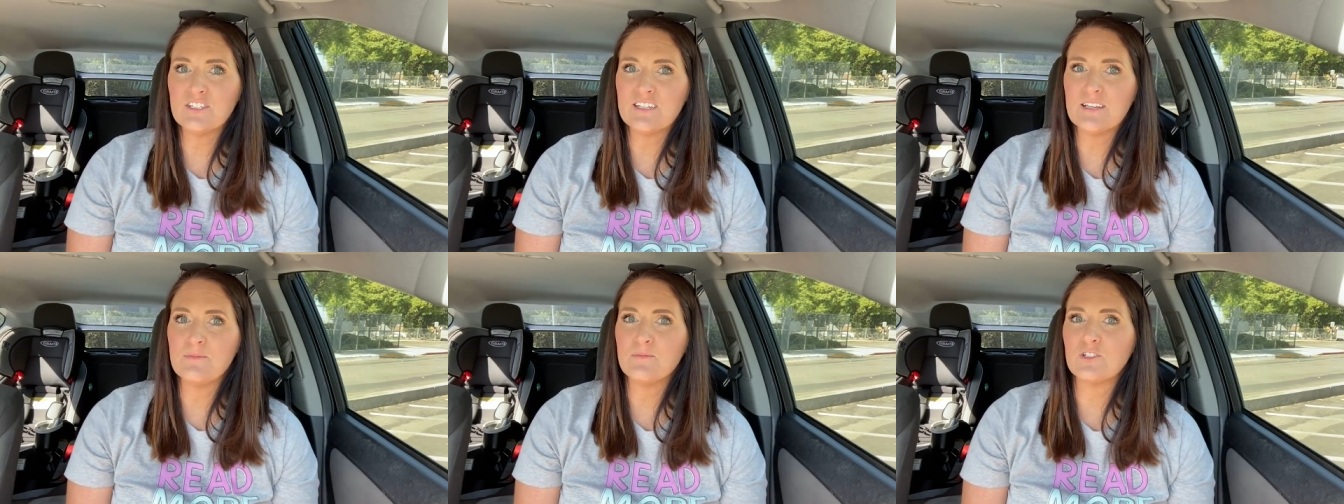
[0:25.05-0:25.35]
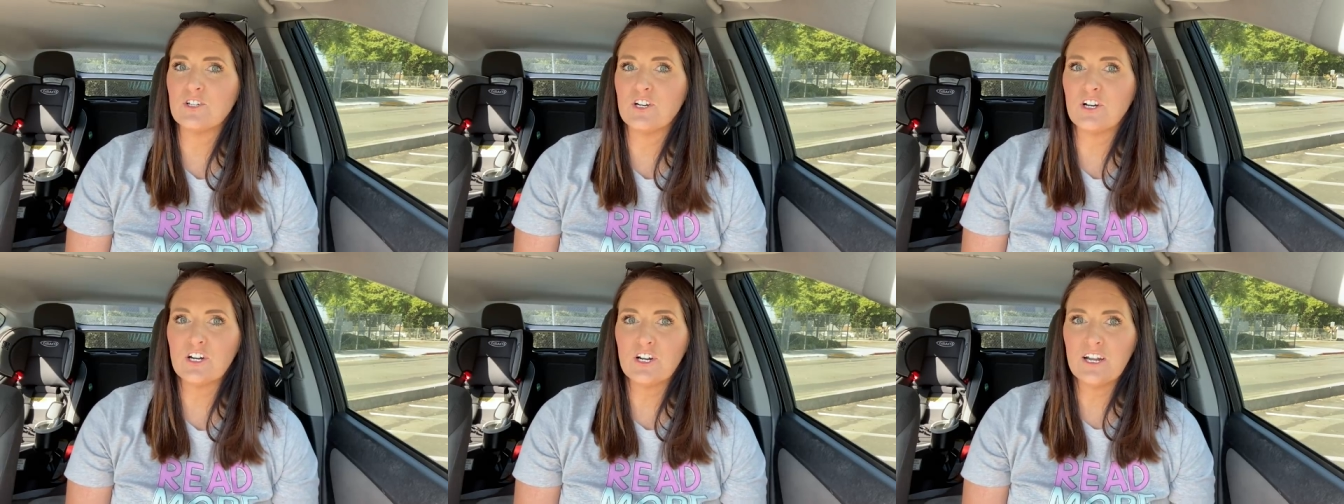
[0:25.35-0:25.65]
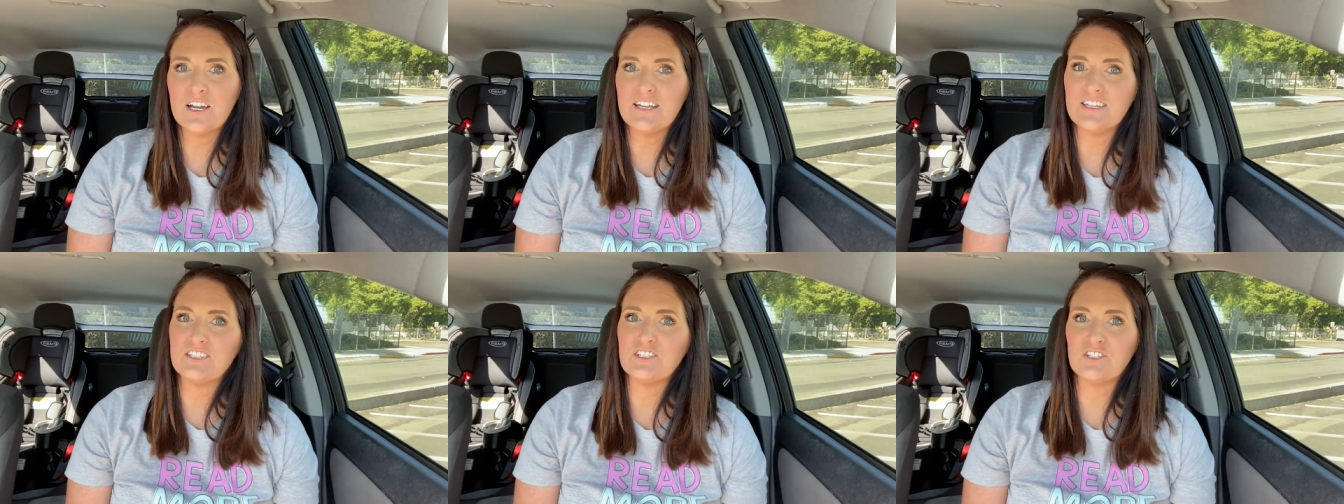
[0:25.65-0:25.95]
I'm sure,
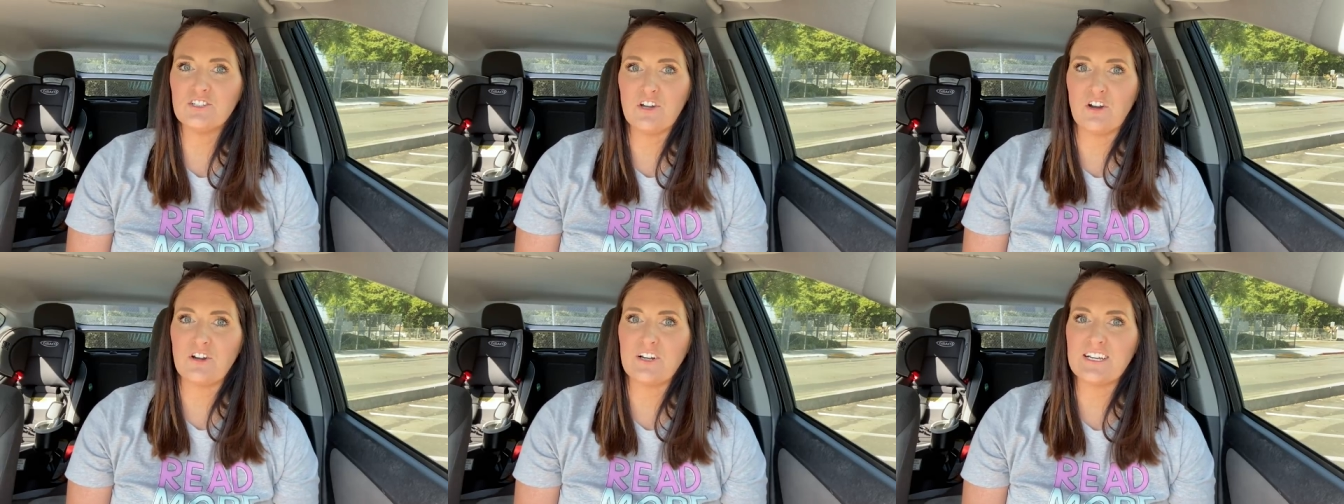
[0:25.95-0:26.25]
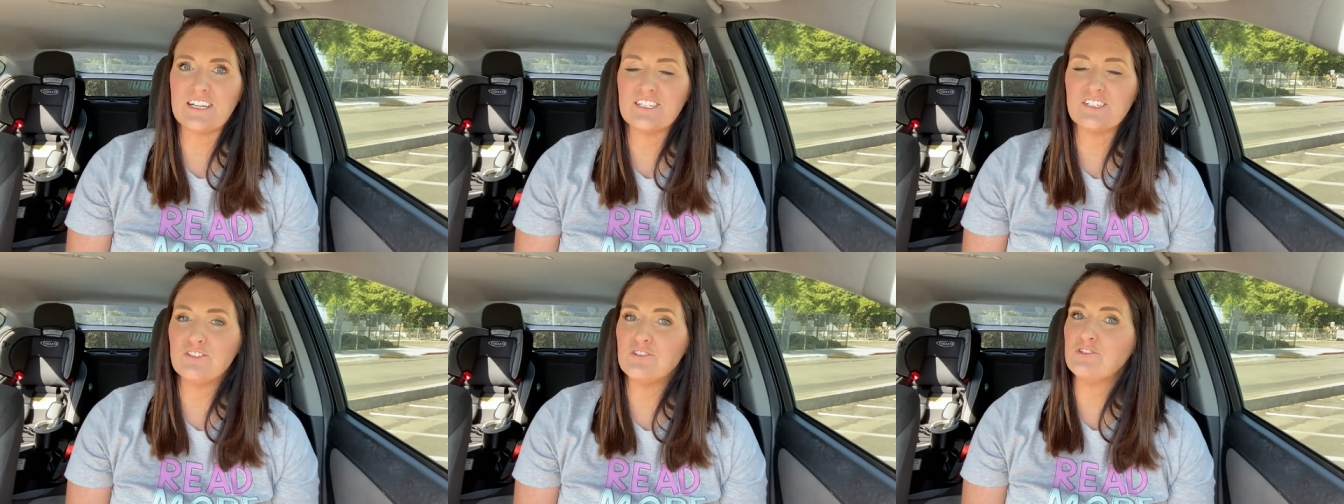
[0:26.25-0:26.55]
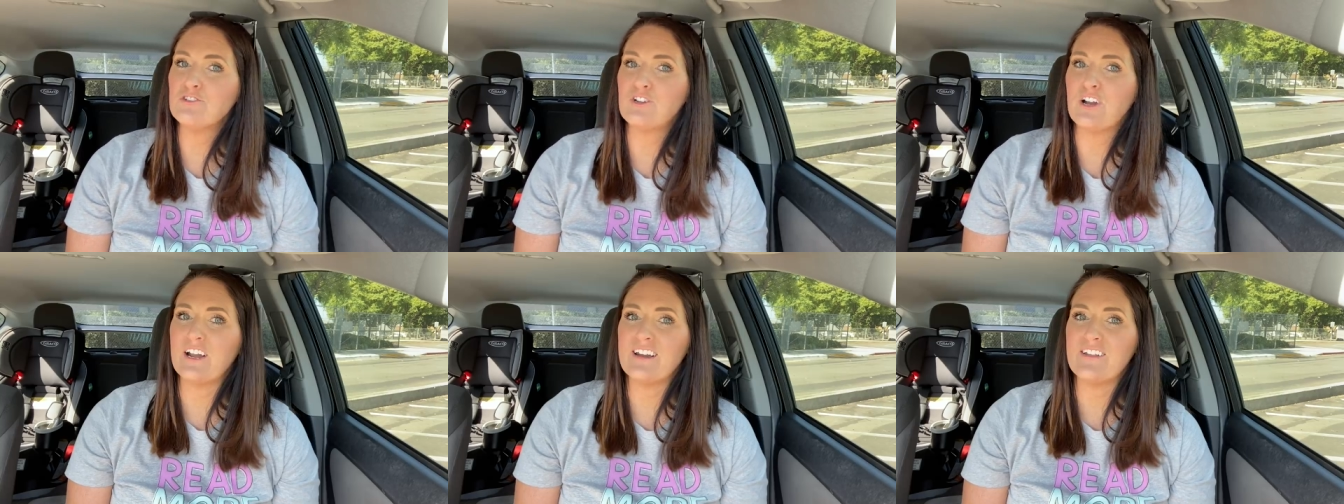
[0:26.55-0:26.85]
is starting to
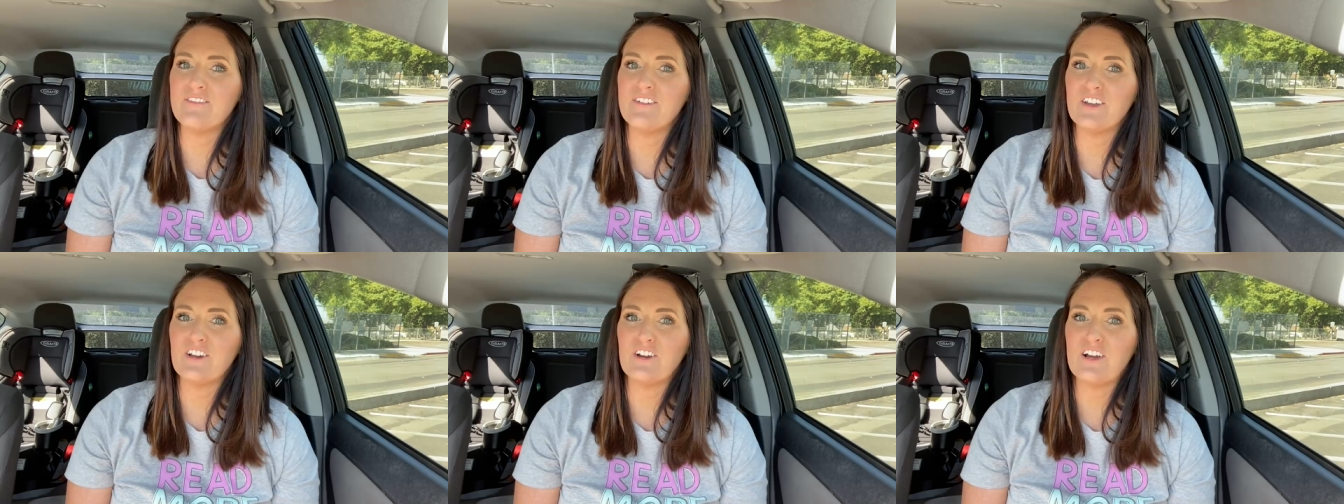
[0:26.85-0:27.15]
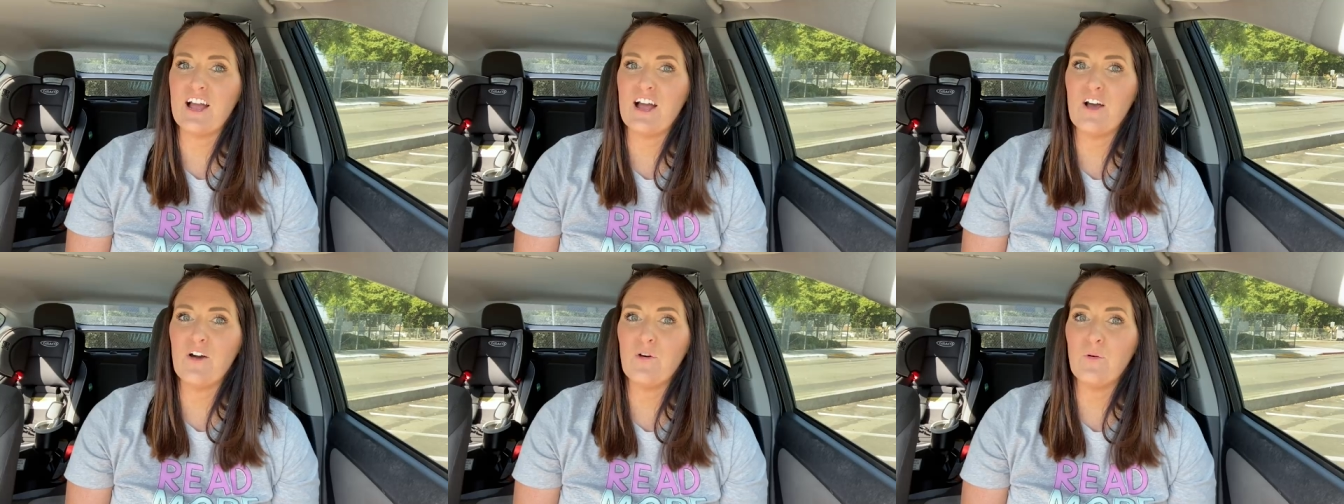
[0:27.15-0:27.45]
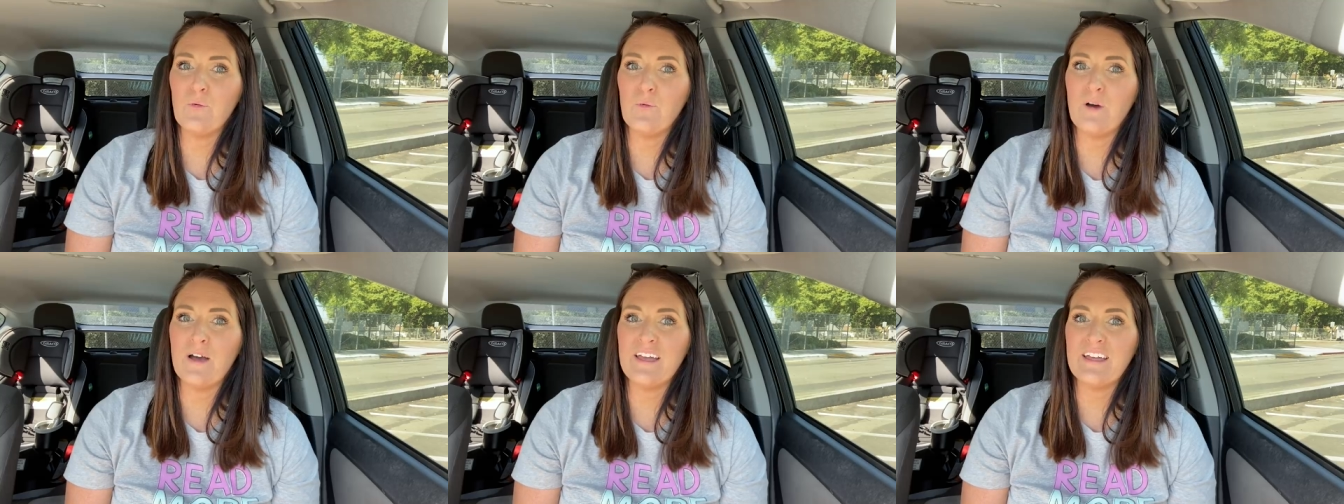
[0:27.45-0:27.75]
try to figure out
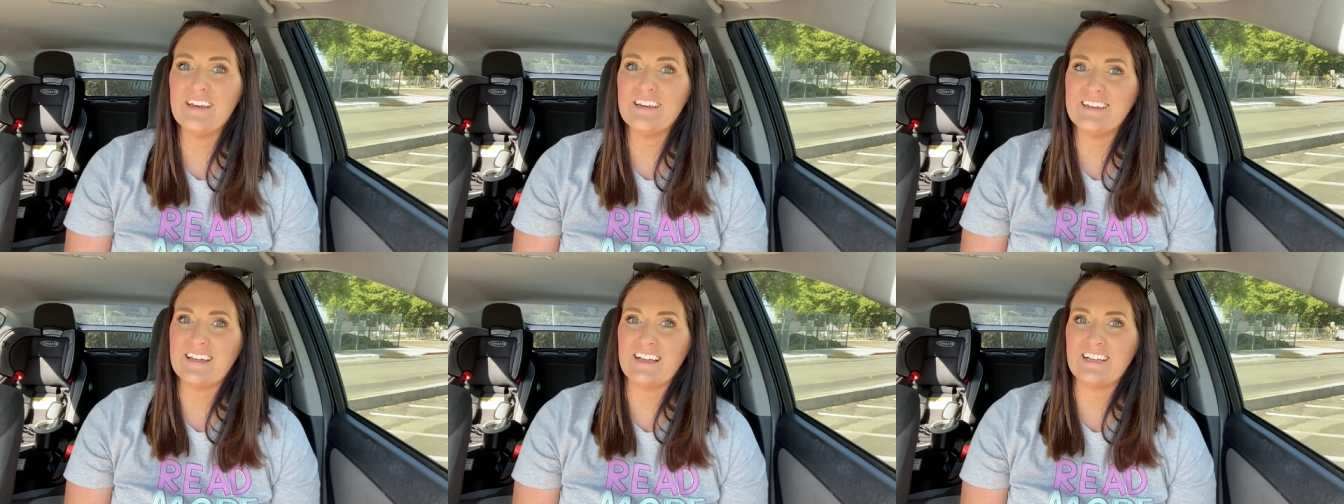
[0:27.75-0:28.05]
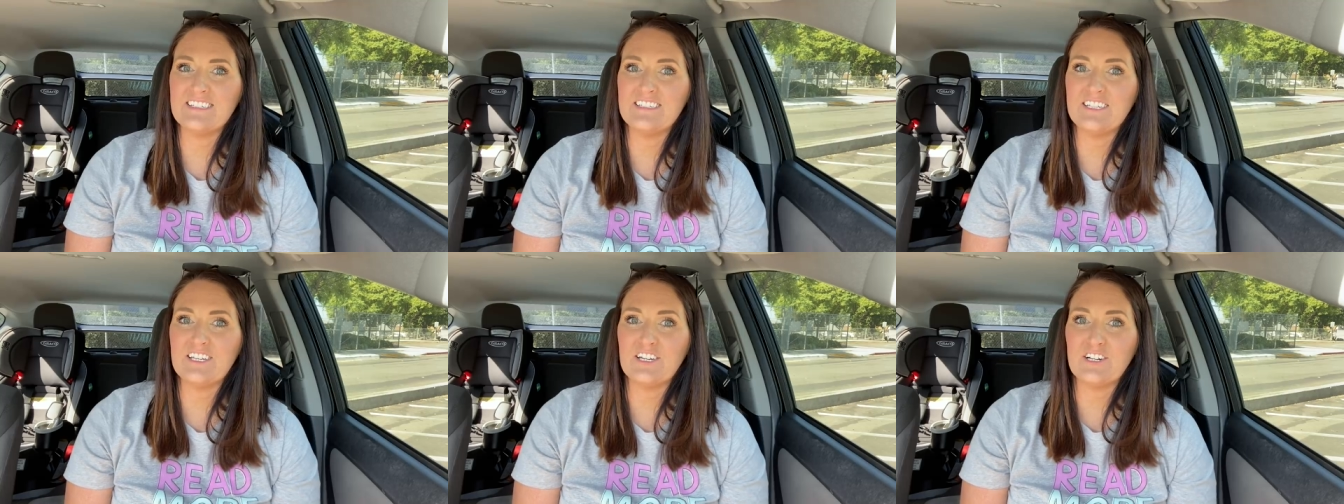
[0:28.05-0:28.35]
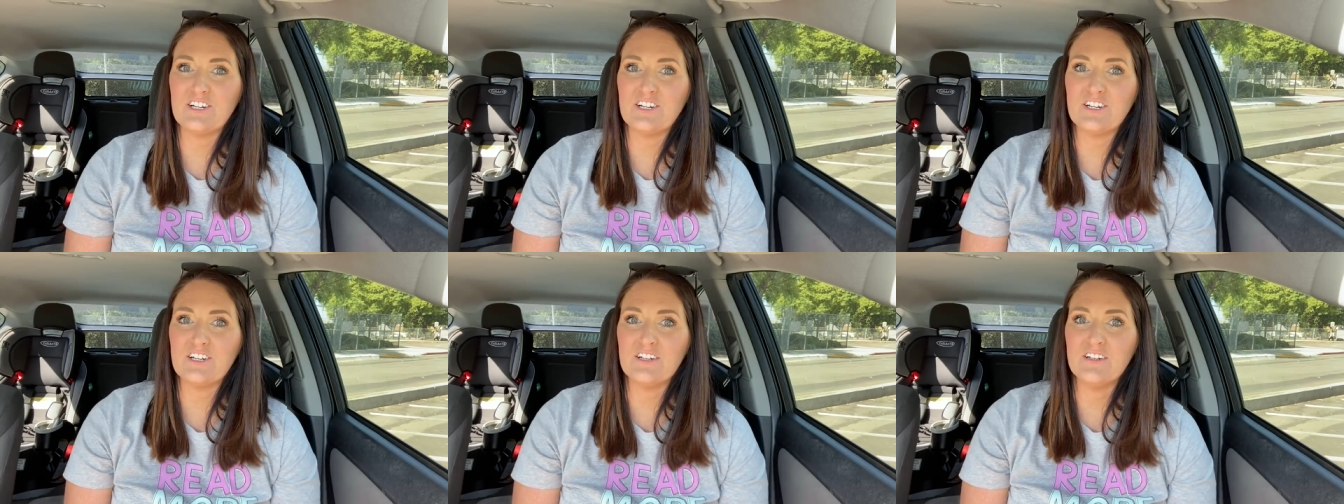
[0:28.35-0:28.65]
what next
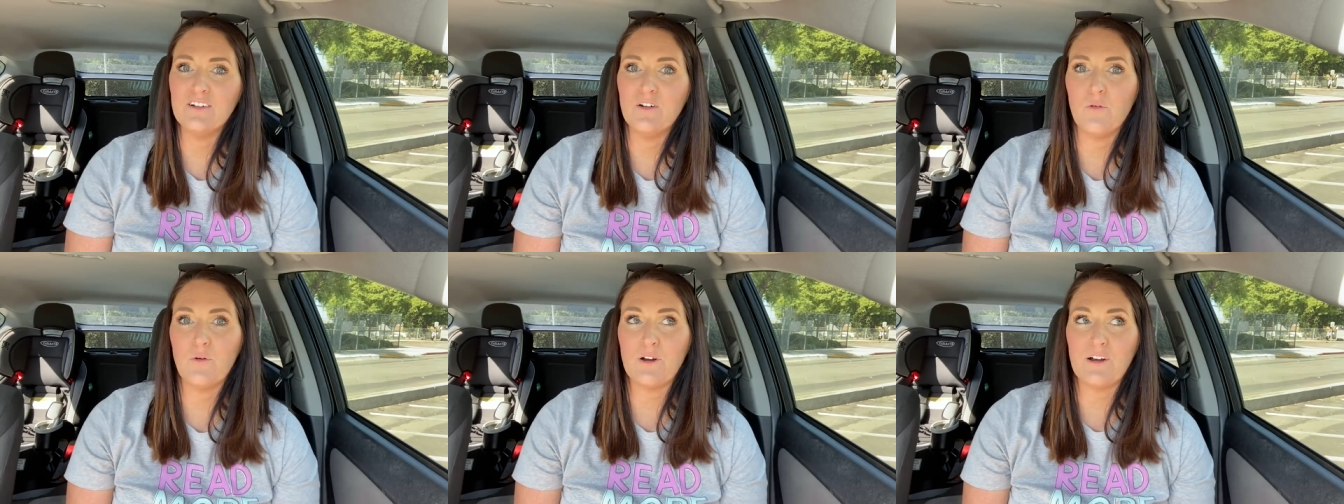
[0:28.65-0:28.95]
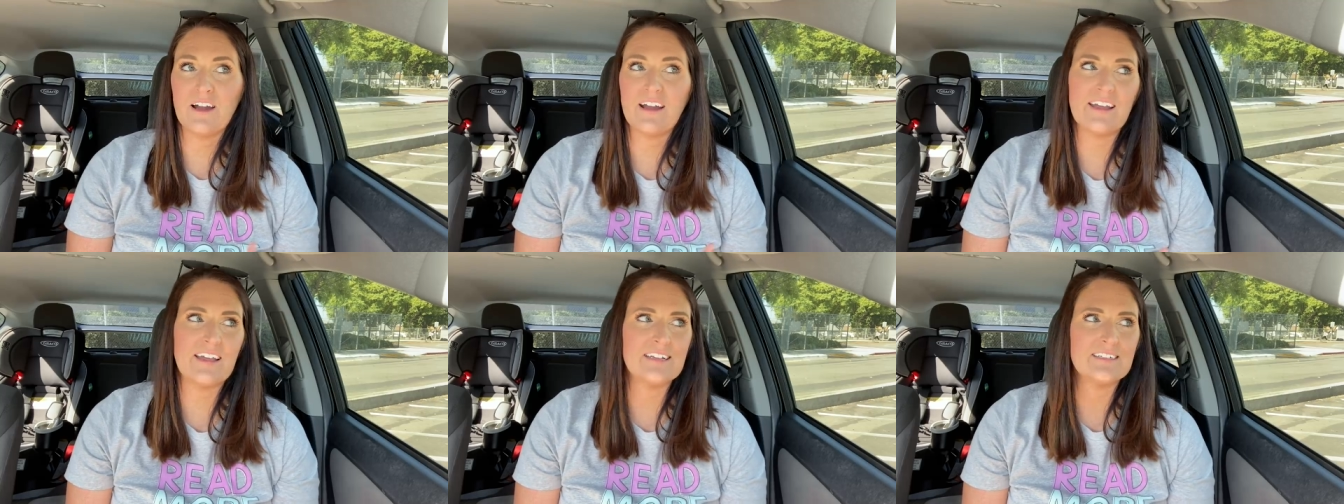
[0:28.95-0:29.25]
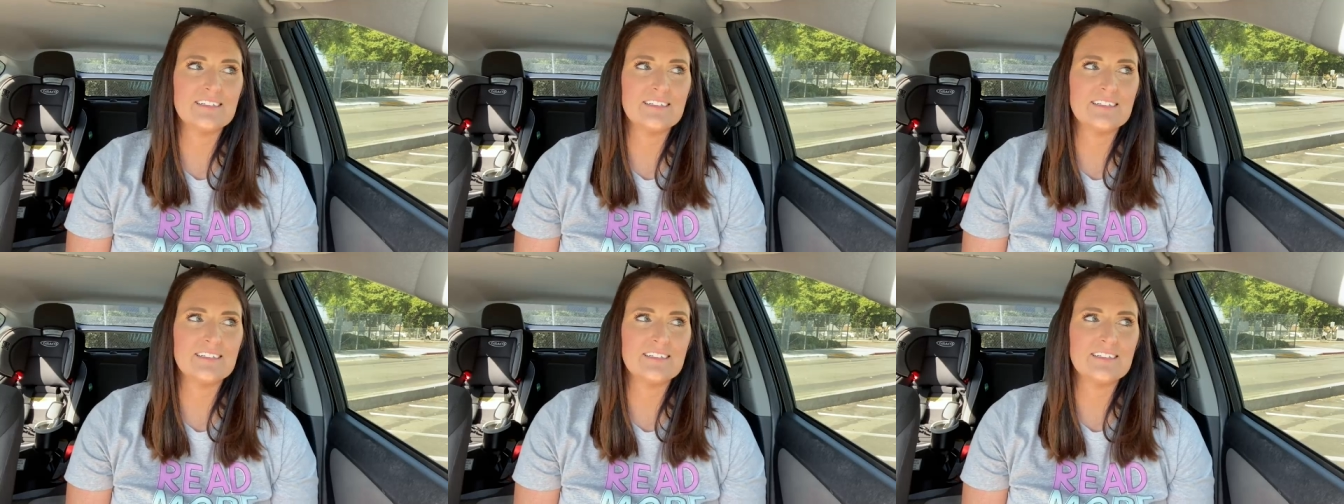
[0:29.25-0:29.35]
year, or I guess